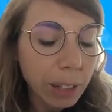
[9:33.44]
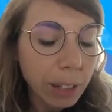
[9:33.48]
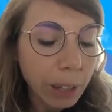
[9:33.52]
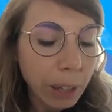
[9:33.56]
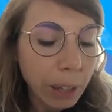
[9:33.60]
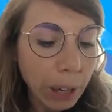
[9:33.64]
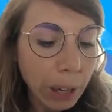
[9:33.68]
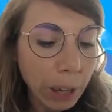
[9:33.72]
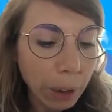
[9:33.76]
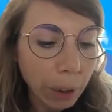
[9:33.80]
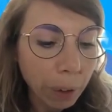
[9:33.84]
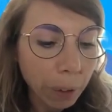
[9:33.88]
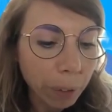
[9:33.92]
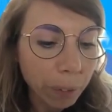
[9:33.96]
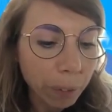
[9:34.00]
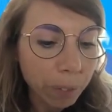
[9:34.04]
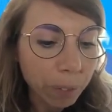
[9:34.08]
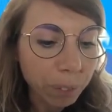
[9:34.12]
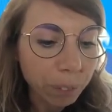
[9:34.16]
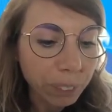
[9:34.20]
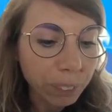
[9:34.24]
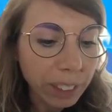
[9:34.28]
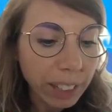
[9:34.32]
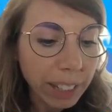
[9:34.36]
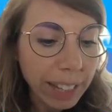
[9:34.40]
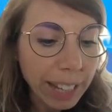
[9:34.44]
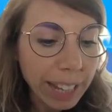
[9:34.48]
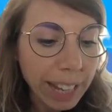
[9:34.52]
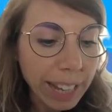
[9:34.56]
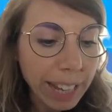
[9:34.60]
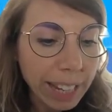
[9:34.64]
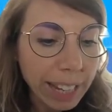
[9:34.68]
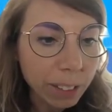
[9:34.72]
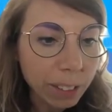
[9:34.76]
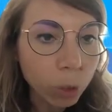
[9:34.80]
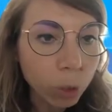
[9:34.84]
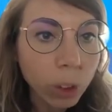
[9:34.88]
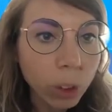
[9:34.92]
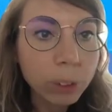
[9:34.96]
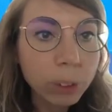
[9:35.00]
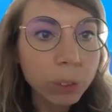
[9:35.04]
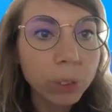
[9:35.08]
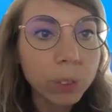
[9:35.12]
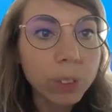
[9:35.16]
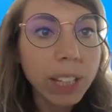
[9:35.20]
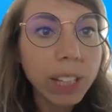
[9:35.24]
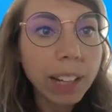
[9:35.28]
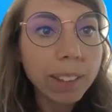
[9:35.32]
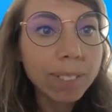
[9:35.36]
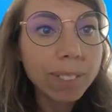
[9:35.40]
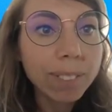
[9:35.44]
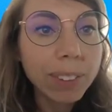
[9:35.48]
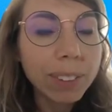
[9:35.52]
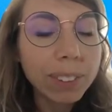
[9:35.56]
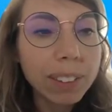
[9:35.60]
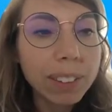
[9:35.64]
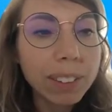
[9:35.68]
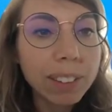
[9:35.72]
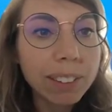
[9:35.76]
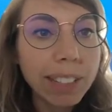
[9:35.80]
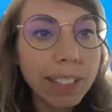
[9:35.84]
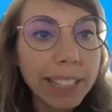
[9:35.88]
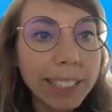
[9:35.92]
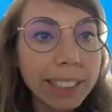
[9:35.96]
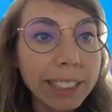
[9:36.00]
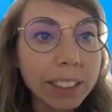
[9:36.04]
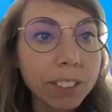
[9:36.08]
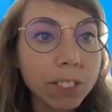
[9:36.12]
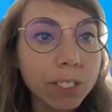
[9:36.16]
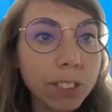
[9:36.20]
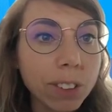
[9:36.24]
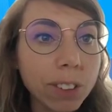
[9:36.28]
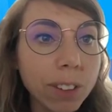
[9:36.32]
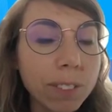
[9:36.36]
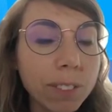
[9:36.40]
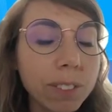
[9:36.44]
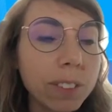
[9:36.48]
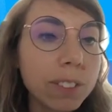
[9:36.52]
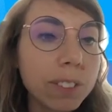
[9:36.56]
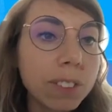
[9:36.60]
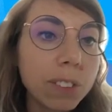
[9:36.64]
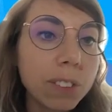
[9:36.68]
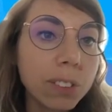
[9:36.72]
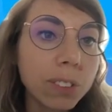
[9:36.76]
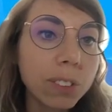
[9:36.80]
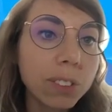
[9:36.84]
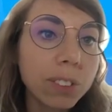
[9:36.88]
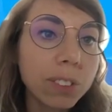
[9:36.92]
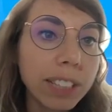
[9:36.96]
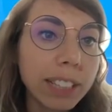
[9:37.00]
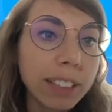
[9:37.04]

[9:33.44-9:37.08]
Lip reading: And what would happen is if some of the